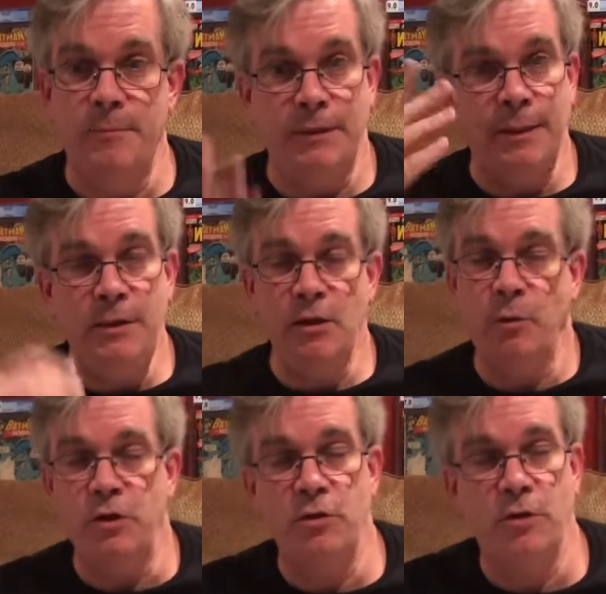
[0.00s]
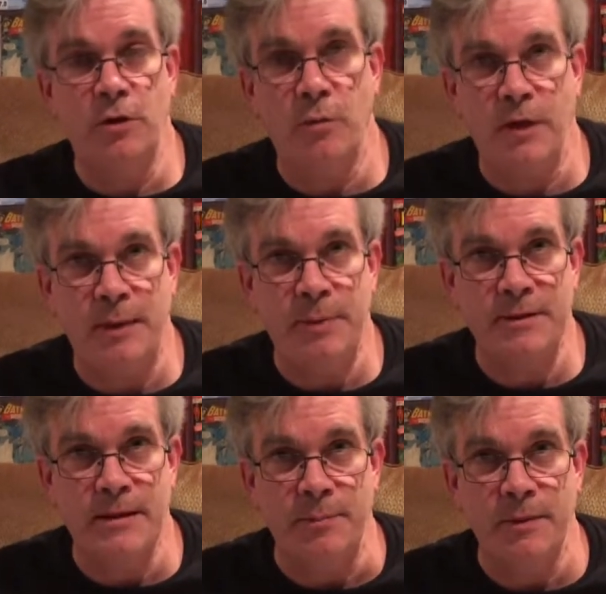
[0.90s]
Let me know what you thought of what I
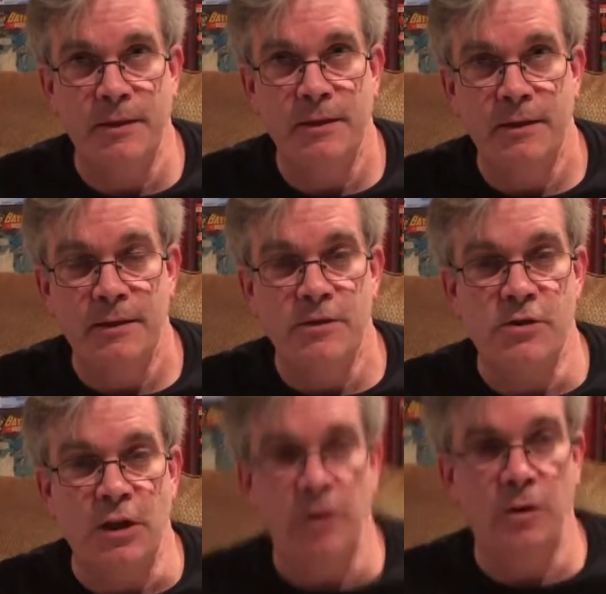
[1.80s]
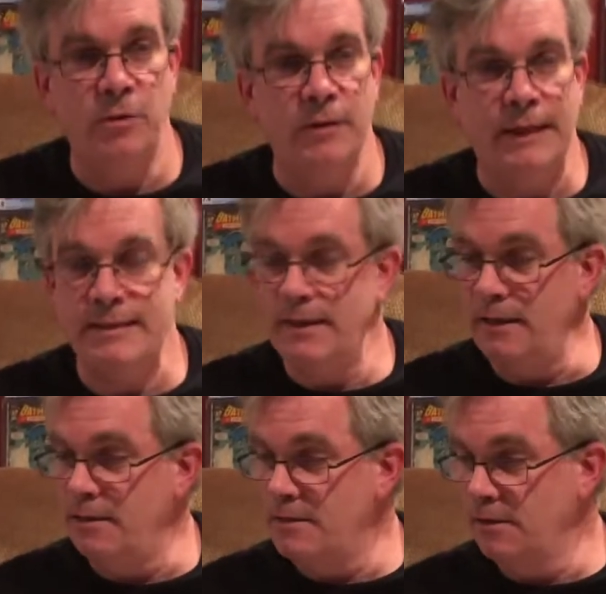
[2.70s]
picked up. So that's it.
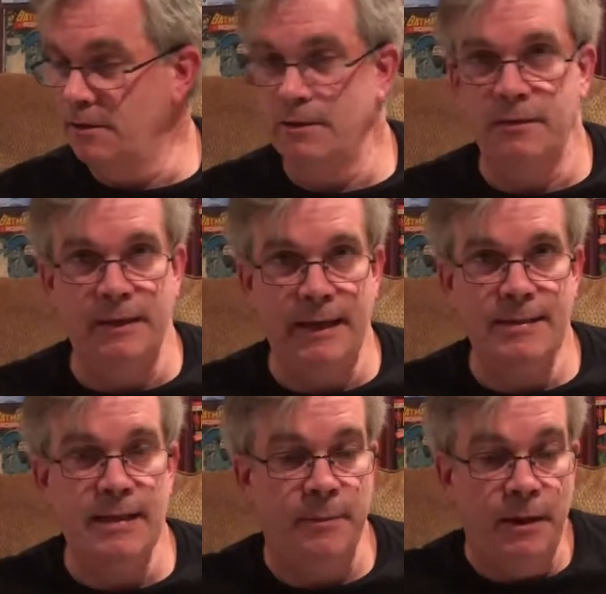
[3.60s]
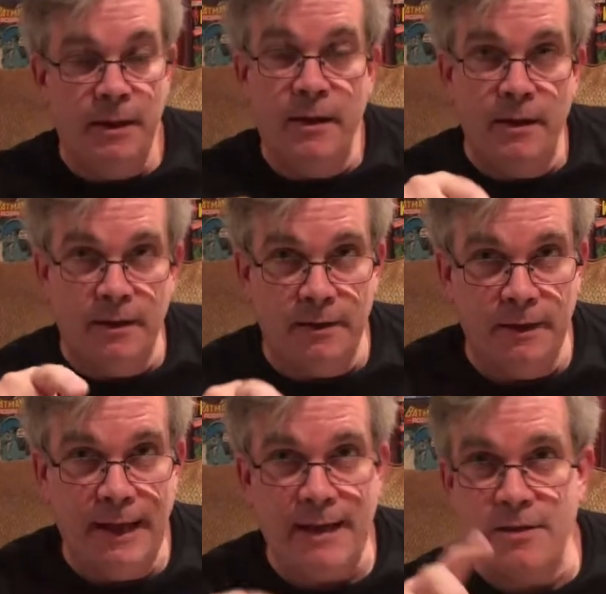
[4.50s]
And until the next time,
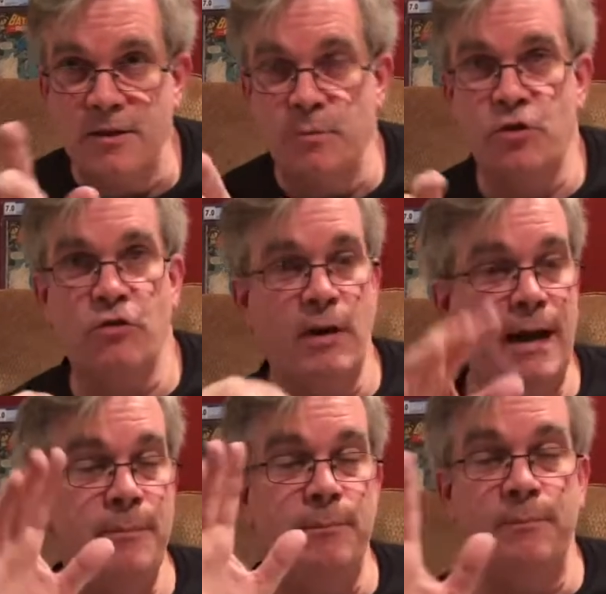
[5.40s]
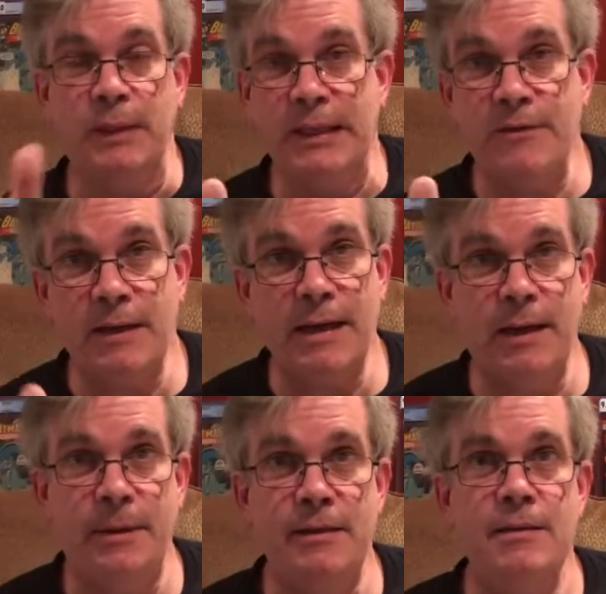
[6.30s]
like, subscribe, leave a
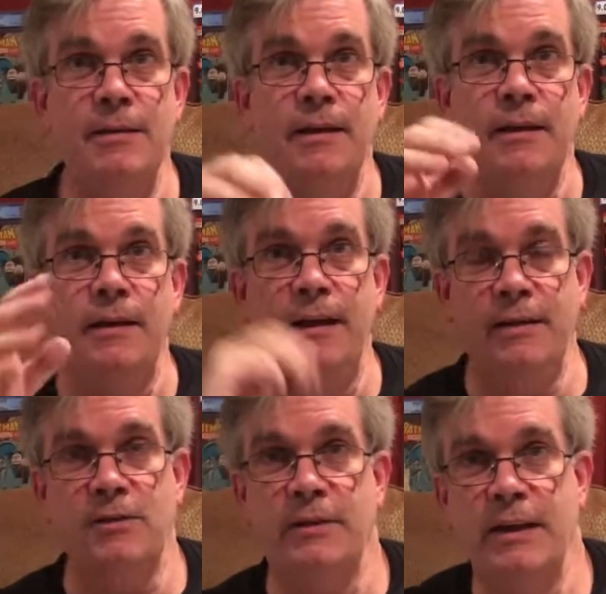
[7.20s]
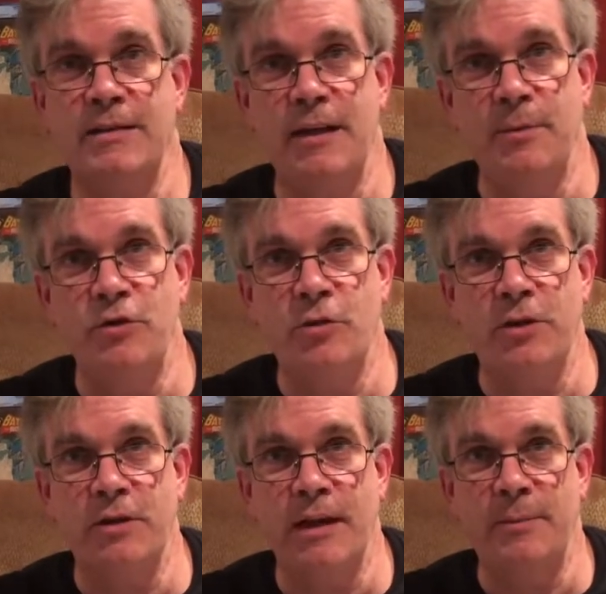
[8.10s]
comment, and until next time, enjoy
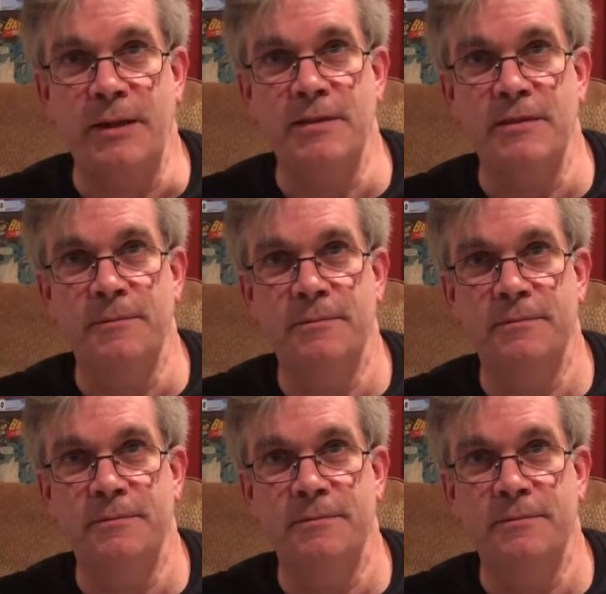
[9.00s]
your comics.